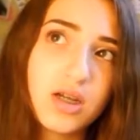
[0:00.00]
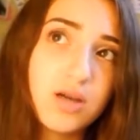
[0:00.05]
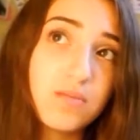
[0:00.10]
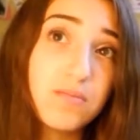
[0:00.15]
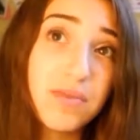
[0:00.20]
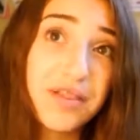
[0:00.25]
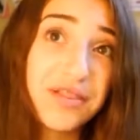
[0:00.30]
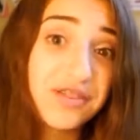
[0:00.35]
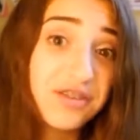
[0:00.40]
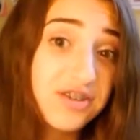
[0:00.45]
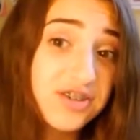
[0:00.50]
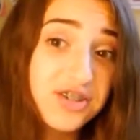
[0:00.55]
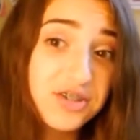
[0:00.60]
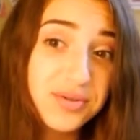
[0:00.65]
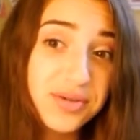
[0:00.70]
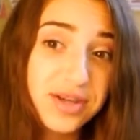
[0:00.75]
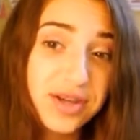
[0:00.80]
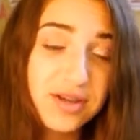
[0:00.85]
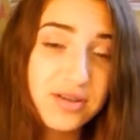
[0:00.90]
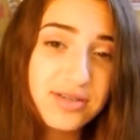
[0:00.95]
a month or two
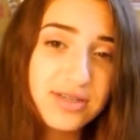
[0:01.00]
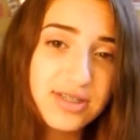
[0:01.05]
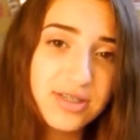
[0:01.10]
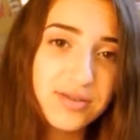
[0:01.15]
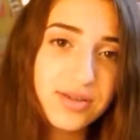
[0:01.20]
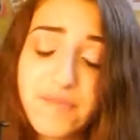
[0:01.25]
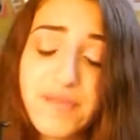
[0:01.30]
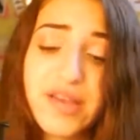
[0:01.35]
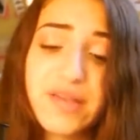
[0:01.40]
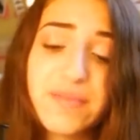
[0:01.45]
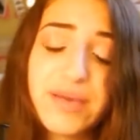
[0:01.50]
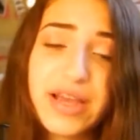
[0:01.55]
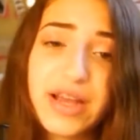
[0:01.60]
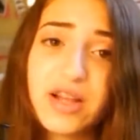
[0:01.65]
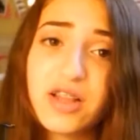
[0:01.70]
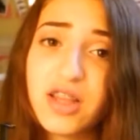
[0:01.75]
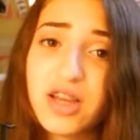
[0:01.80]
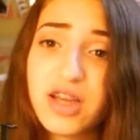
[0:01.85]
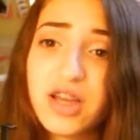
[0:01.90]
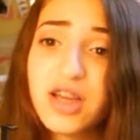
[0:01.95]
ago. So this makes my
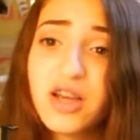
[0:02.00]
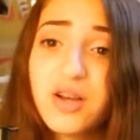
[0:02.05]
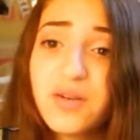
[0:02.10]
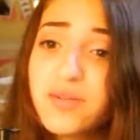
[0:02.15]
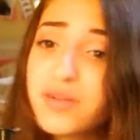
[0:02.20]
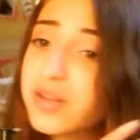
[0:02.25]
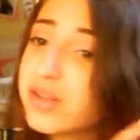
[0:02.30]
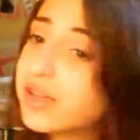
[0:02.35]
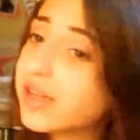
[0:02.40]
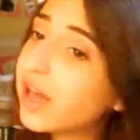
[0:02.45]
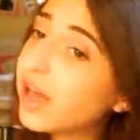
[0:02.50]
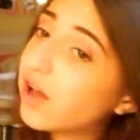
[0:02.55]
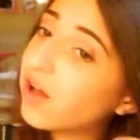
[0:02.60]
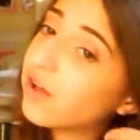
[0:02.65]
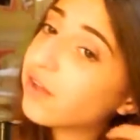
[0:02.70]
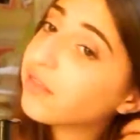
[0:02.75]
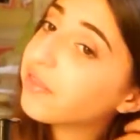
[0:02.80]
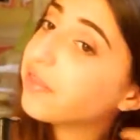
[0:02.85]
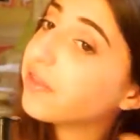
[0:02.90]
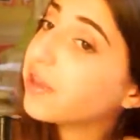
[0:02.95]
hair look really
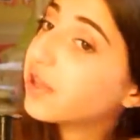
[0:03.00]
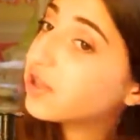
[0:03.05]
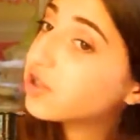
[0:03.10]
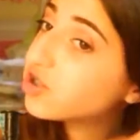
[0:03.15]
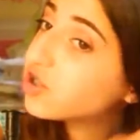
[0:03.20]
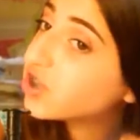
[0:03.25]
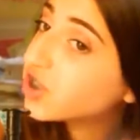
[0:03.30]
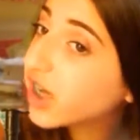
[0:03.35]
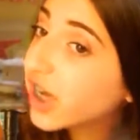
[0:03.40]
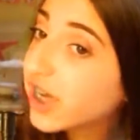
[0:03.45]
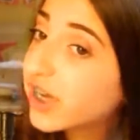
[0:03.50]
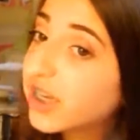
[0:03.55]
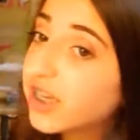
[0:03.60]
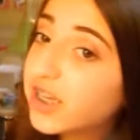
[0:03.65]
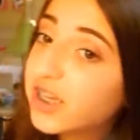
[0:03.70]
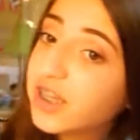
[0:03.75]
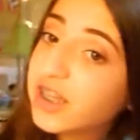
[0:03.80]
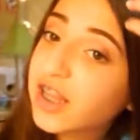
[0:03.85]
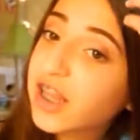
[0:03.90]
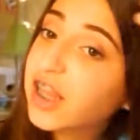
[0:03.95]
healthy and
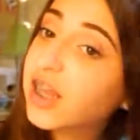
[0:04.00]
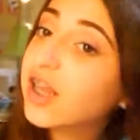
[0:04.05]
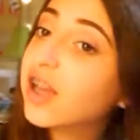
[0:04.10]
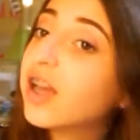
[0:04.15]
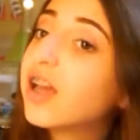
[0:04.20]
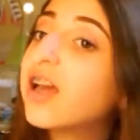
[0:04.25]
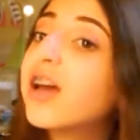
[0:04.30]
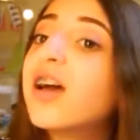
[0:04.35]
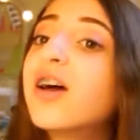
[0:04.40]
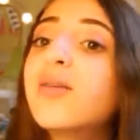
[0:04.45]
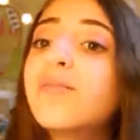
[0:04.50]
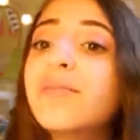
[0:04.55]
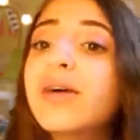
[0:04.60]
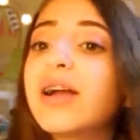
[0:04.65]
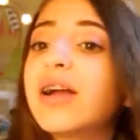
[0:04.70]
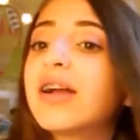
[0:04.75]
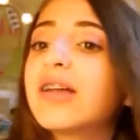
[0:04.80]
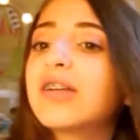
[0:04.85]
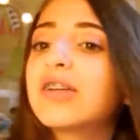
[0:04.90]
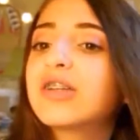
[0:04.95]
shiny, and like my
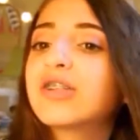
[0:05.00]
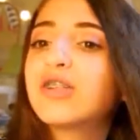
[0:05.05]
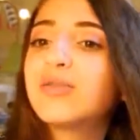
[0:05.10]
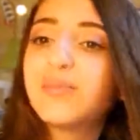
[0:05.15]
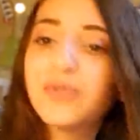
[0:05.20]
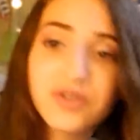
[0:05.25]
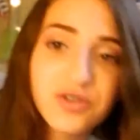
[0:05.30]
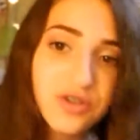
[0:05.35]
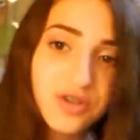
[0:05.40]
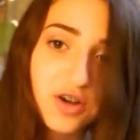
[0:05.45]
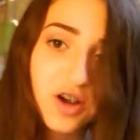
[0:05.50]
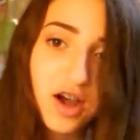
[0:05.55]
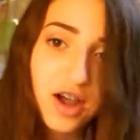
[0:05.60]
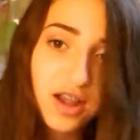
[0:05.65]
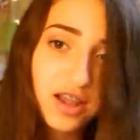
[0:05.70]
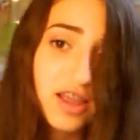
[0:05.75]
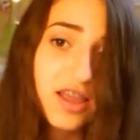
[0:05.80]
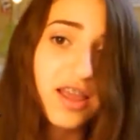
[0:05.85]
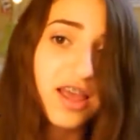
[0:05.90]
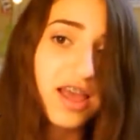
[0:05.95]
hair looks super strong.